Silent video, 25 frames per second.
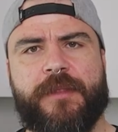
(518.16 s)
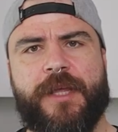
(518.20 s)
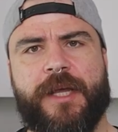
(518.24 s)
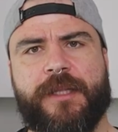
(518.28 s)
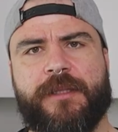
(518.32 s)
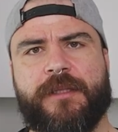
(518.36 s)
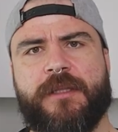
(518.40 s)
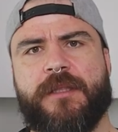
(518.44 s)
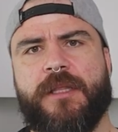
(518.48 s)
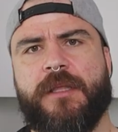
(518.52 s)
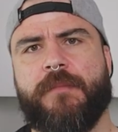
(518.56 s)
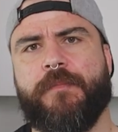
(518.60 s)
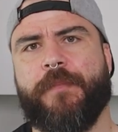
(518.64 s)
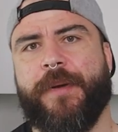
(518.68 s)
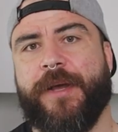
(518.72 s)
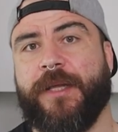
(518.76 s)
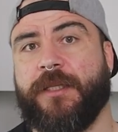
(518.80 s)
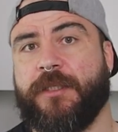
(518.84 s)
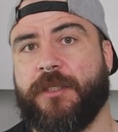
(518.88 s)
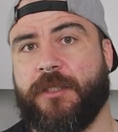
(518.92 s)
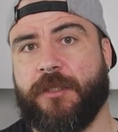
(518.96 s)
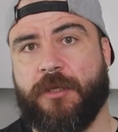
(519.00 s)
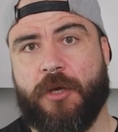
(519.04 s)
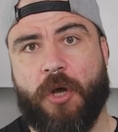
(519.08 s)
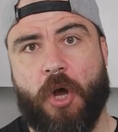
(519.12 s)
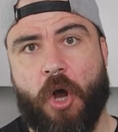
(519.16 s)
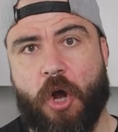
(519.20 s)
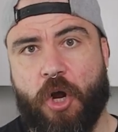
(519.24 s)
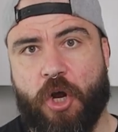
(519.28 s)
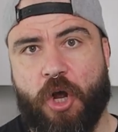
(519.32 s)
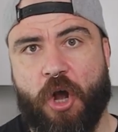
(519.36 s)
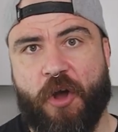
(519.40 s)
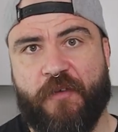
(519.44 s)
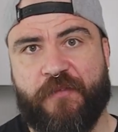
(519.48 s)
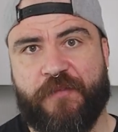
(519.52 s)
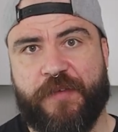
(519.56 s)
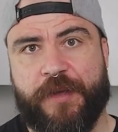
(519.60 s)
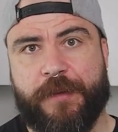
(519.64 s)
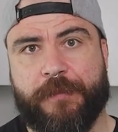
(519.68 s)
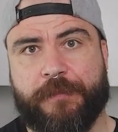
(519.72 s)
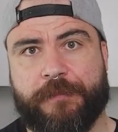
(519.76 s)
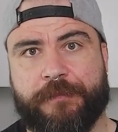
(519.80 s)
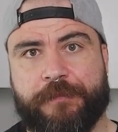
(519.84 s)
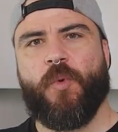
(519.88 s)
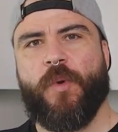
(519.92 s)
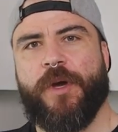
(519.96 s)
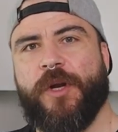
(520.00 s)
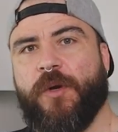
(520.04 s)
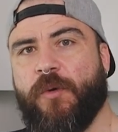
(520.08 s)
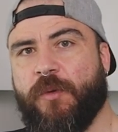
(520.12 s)
that depends on coffee.
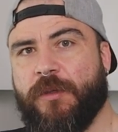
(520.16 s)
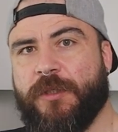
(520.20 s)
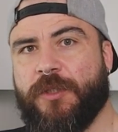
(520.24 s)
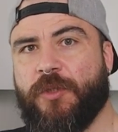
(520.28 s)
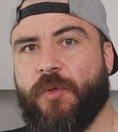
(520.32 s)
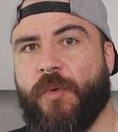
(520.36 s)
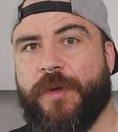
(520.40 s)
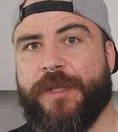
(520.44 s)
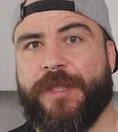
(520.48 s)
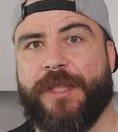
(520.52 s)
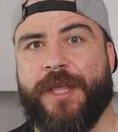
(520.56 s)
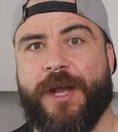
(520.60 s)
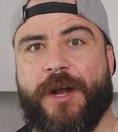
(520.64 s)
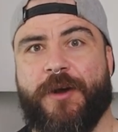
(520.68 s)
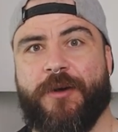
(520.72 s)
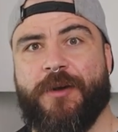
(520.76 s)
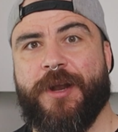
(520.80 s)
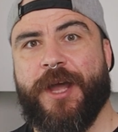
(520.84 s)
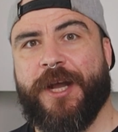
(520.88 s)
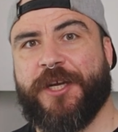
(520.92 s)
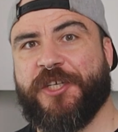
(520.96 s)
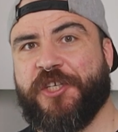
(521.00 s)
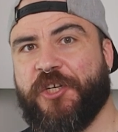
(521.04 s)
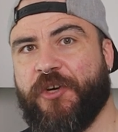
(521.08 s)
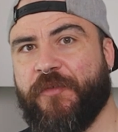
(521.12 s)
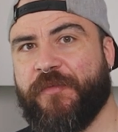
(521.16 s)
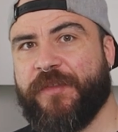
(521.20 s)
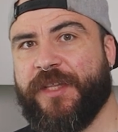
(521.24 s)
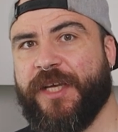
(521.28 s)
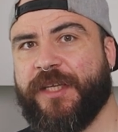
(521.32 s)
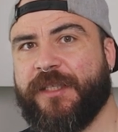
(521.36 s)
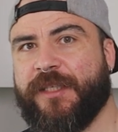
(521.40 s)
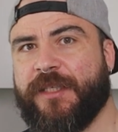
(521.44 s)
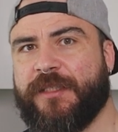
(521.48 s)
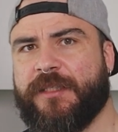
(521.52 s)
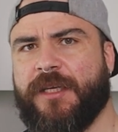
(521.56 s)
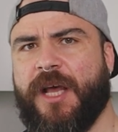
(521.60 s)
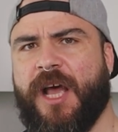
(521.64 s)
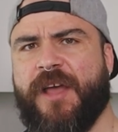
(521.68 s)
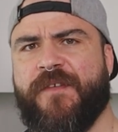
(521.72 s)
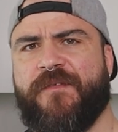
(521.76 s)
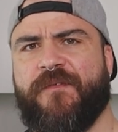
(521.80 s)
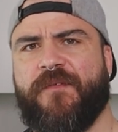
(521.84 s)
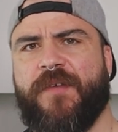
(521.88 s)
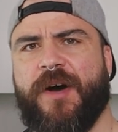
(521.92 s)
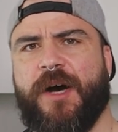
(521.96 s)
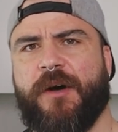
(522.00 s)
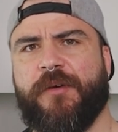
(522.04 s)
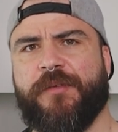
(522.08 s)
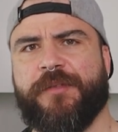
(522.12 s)
When I was doing the collection of data, I
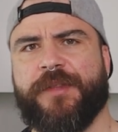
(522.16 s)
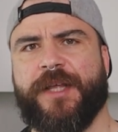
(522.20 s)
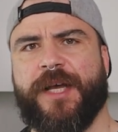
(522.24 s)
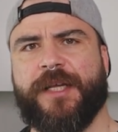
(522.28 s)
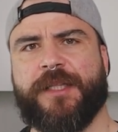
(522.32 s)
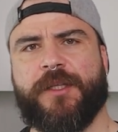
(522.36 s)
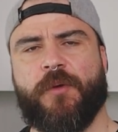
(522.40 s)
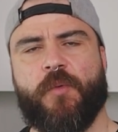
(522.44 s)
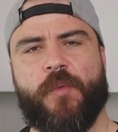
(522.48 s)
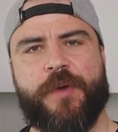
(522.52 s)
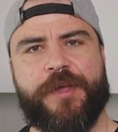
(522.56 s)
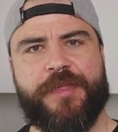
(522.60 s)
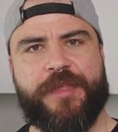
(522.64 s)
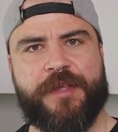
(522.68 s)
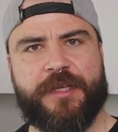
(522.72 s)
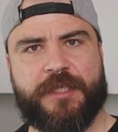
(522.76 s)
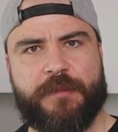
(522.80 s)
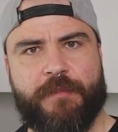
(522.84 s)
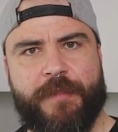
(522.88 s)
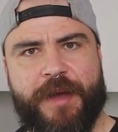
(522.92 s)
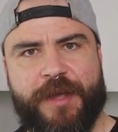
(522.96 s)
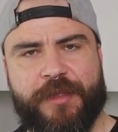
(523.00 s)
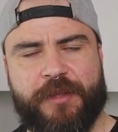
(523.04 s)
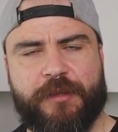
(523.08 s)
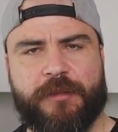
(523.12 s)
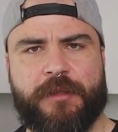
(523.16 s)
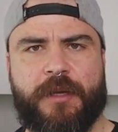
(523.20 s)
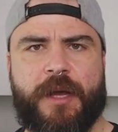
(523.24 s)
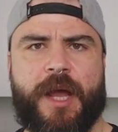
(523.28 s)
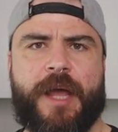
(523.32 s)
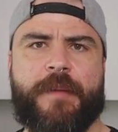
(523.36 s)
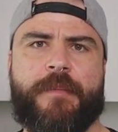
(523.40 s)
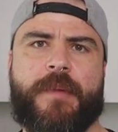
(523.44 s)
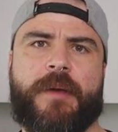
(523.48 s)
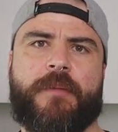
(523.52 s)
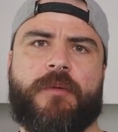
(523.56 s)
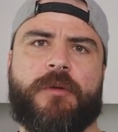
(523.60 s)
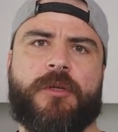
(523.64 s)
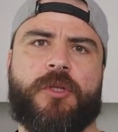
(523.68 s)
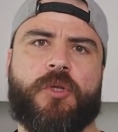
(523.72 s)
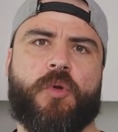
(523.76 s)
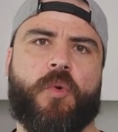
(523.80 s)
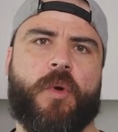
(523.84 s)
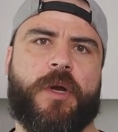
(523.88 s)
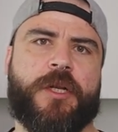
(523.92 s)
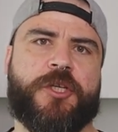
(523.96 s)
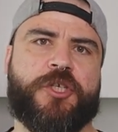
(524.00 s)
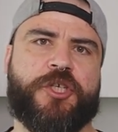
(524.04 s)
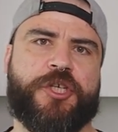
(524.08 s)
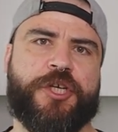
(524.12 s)
found that with this method, I'm able
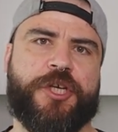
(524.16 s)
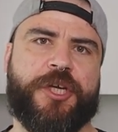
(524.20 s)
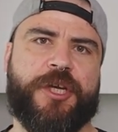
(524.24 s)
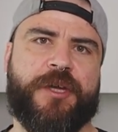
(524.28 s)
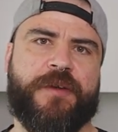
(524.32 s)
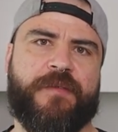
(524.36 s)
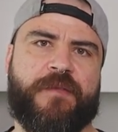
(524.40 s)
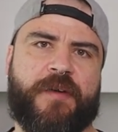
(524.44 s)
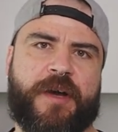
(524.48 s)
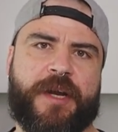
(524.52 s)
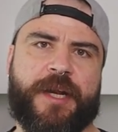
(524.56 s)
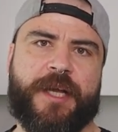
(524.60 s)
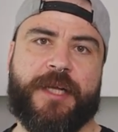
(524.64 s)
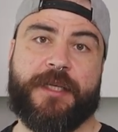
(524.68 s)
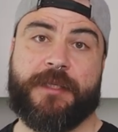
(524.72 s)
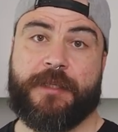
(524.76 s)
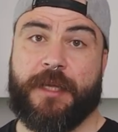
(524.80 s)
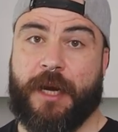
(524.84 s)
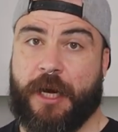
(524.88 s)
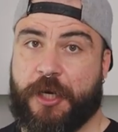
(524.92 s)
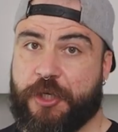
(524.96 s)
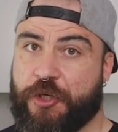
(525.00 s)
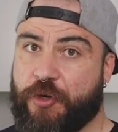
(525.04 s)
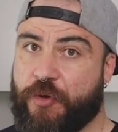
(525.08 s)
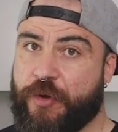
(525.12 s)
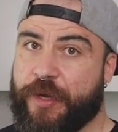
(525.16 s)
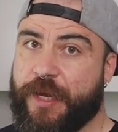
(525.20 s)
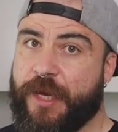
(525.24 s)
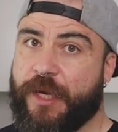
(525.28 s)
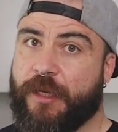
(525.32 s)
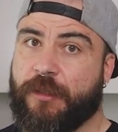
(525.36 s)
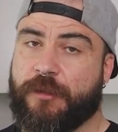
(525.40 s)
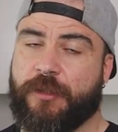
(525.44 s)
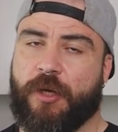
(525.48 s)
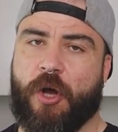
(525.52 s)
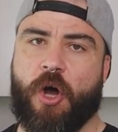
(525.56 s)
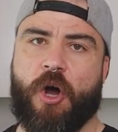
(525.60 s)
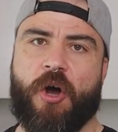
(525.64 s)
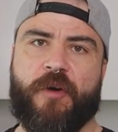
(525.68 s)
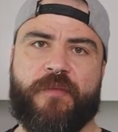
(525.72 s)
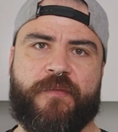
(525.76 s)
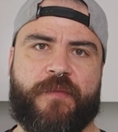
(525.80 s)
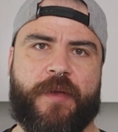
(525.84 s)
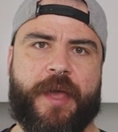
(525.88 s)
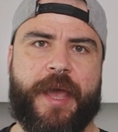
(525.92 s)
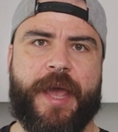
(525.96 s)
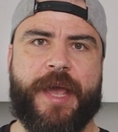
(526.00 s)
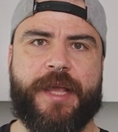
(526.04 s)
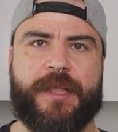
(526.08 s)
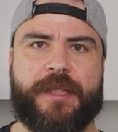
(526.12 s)
to achieve an extraction yield of
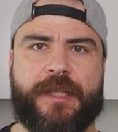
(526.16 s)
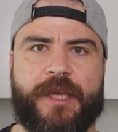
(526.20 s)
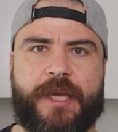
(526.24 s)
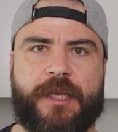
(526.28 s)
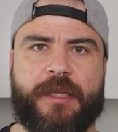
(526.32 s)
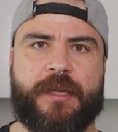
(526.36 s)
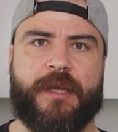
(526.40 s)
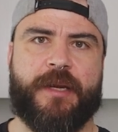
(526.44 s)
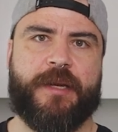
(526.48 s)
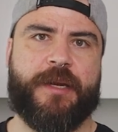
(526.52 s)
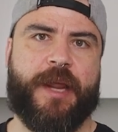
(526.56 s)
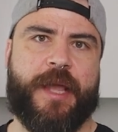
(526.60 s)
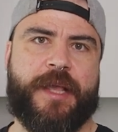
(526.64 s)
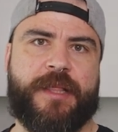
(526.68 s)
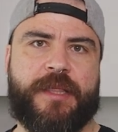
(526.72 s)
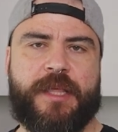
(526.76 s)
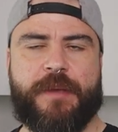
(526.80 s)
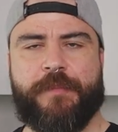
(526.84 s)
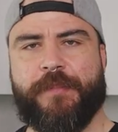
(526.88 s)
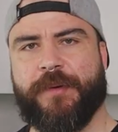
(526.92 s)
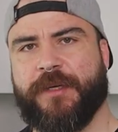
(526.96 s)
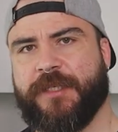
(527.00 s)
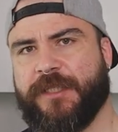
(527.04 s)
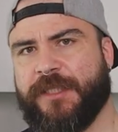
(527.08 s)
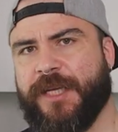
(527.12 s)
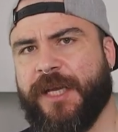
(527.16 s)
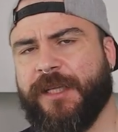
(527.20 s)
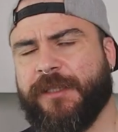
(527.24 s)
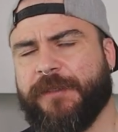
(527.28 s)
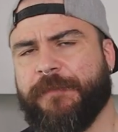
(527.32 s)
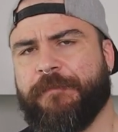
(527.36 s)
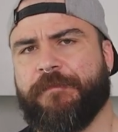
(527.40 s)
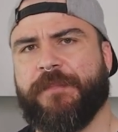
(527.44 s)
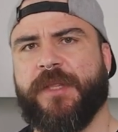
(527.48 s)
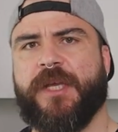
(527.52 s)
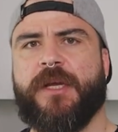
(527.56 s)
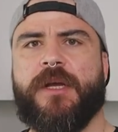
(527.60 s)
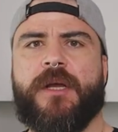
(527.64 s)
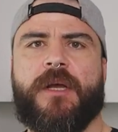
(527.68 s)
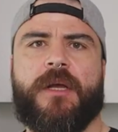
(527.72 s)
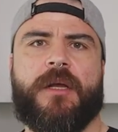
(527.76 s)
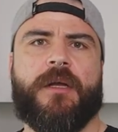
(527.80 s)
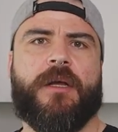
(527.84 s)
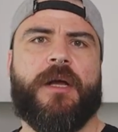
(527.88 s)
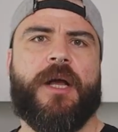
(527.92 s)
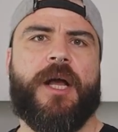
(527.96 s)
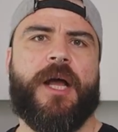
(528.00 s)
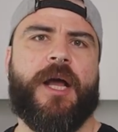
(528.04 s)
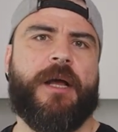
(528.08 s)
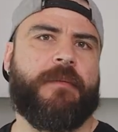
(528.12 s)
18-90%,
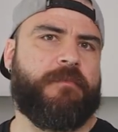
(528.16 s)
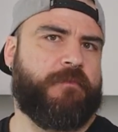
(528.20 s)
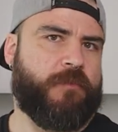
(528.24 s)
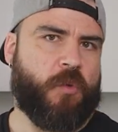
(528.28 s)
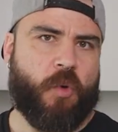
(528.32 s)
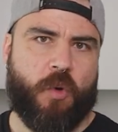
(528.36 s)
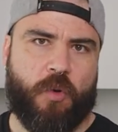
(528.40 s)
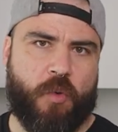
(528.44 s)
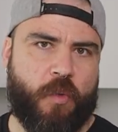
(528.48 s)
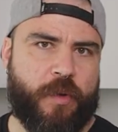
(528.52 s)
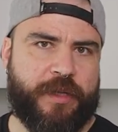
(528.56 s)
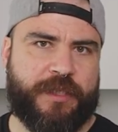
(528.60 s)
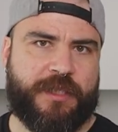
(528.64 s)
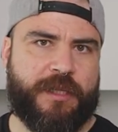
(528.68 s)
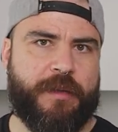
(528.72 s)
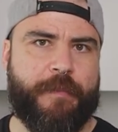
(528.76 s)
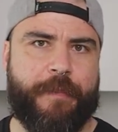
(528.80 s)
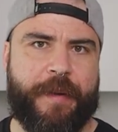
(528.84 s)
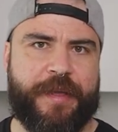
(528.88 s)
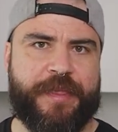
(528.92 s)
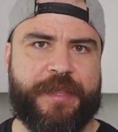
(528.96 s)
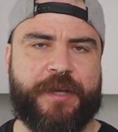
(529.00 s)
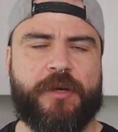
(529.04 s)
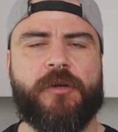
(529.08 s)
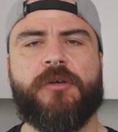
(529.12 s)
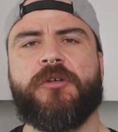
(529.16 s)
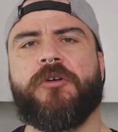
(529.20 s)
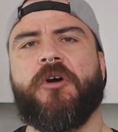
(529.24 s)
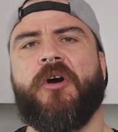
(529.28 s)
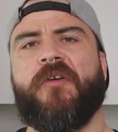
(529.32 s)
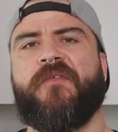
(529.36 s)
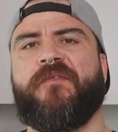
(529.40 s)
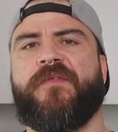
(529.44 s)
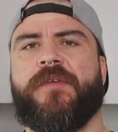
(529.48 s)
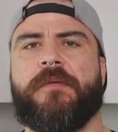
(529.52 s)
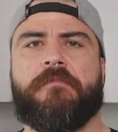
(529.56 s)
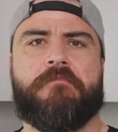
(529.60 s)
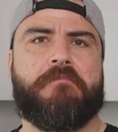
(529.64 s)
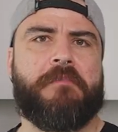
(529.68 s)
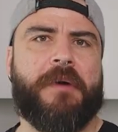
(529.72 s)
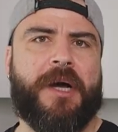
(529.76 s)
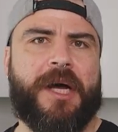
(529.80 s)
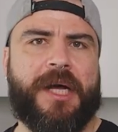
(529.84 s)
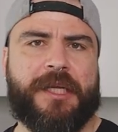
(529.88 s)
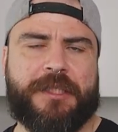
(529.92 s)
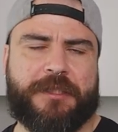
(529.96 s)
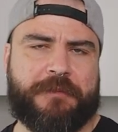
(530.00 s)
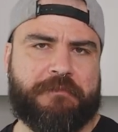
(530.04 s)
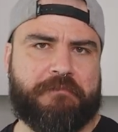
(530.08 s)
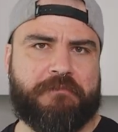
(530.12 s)
uh, always depending on coffee,
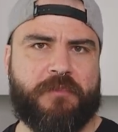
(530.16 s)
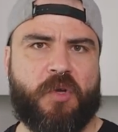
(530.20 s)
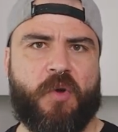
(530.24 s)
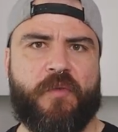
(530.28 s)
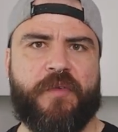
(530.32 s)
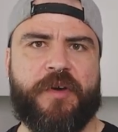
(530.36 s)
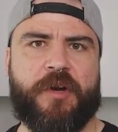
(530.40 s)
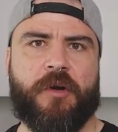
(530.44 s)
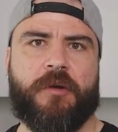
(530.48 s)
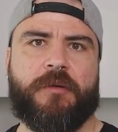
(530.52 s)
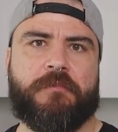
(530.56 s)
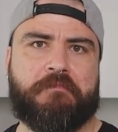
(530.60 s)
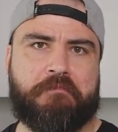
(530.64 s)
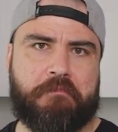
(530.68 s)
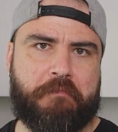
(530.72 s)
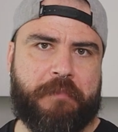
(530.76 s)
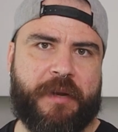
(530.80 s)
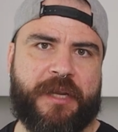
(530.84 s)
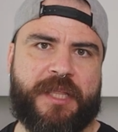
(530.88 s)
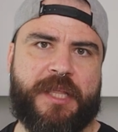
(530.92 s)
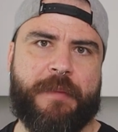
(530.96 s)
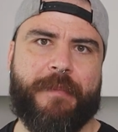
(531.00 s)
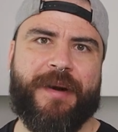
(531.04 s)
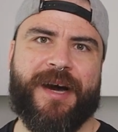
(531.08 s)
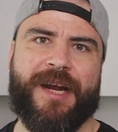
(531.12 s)
but overall pretty